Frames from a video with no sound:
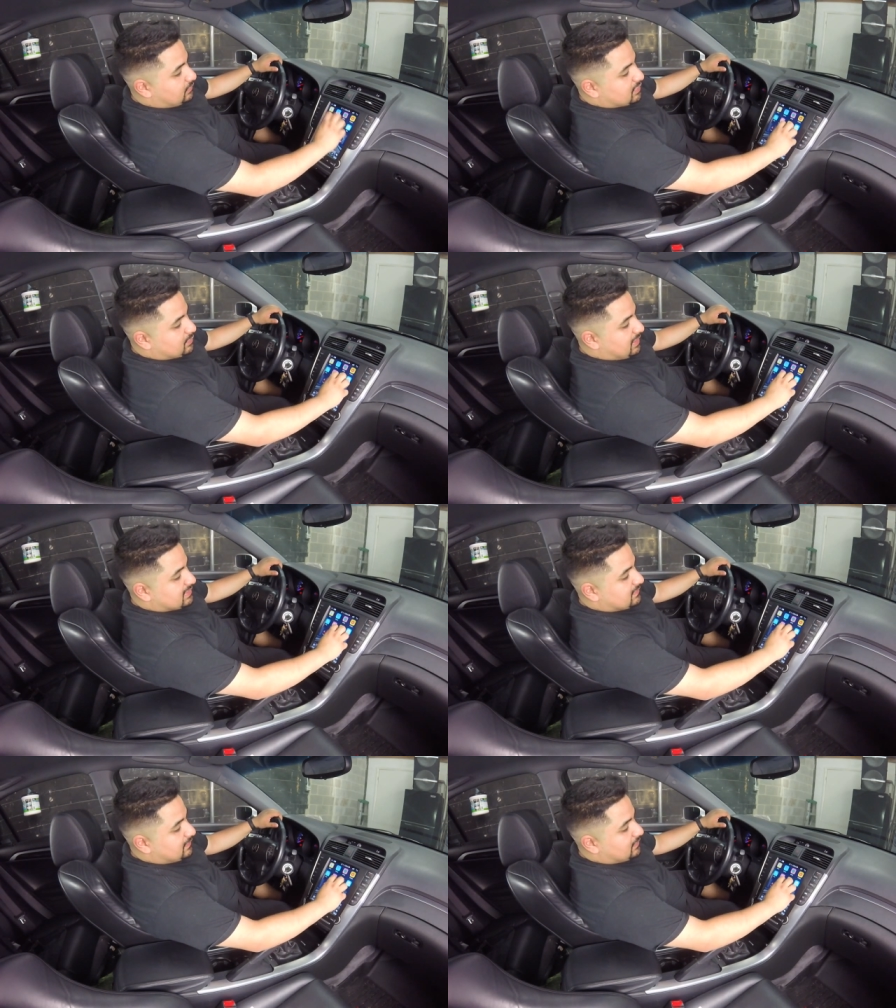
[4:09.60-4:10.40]
really
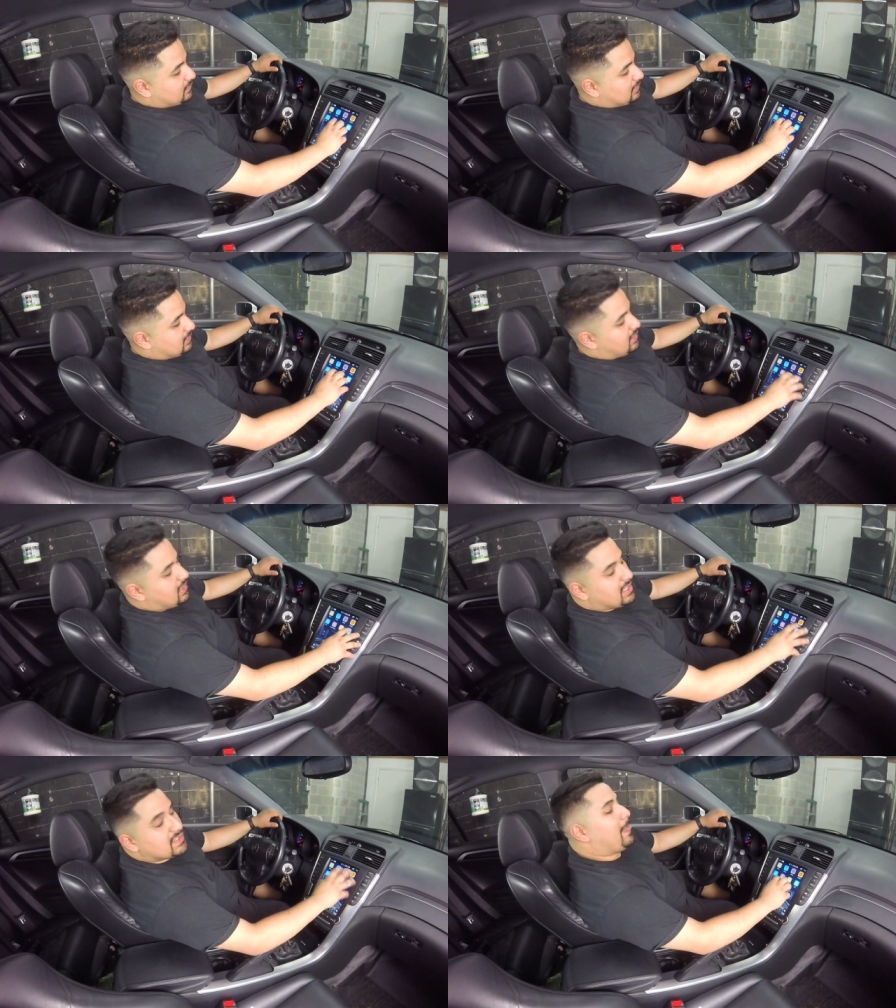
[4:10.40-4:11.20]
responsive. Of, uh,
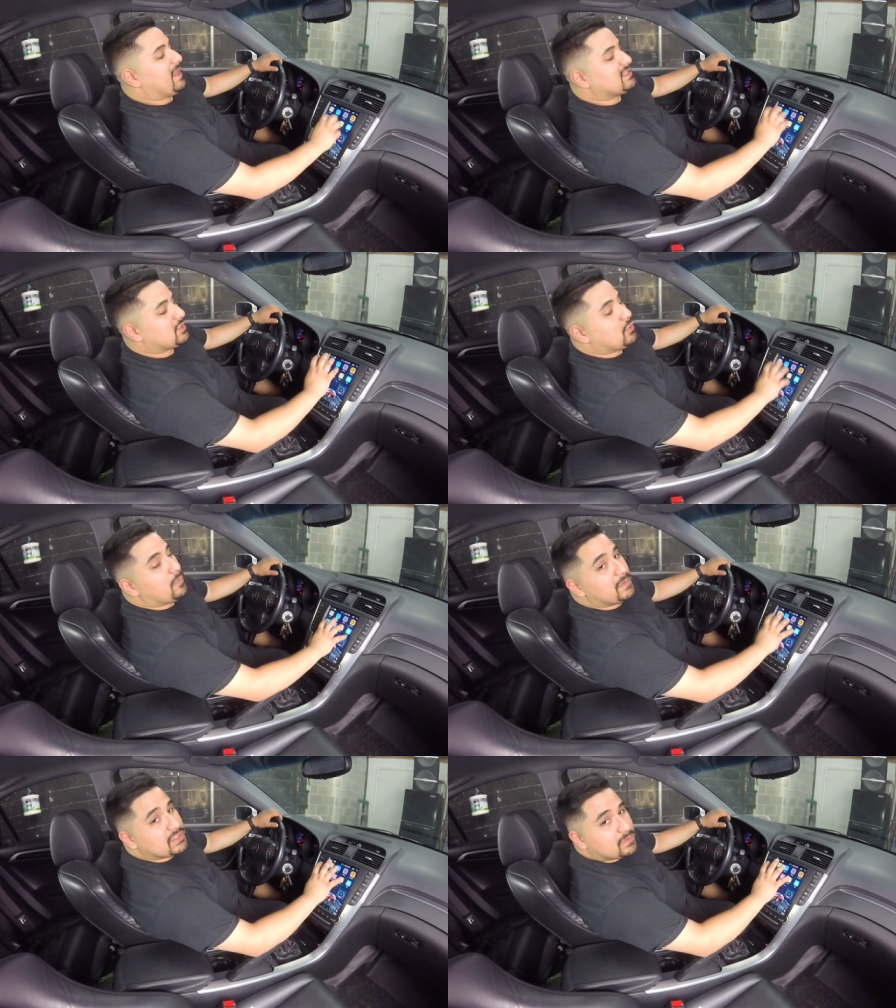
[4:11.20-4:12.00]
It's a
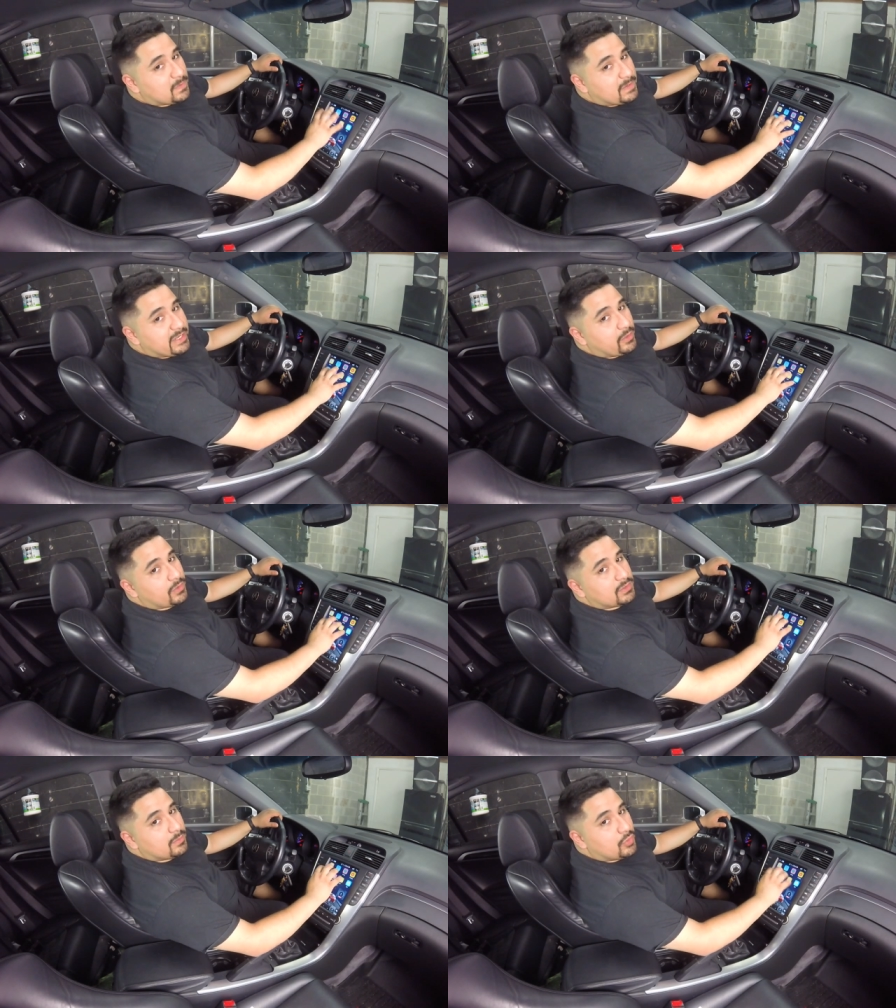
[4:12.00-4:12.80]
cool feature of the
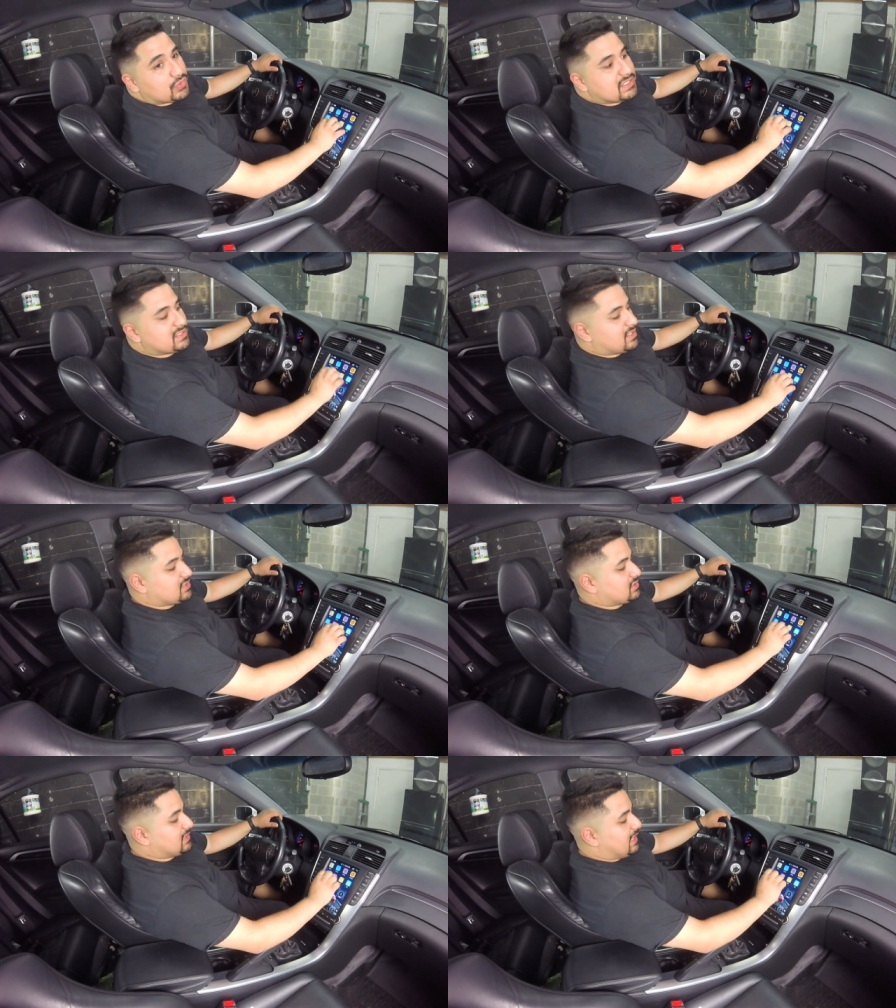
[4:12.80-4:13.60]
radio, and the
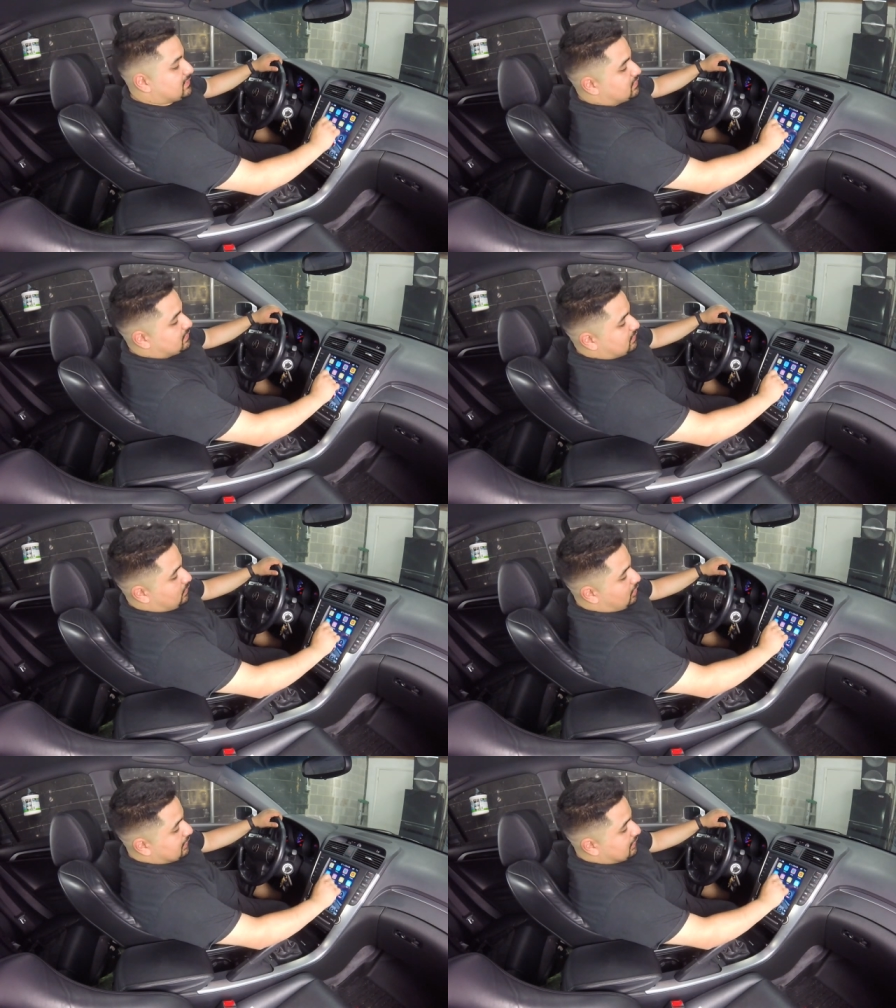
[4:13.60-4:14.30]
multi-touch allows you to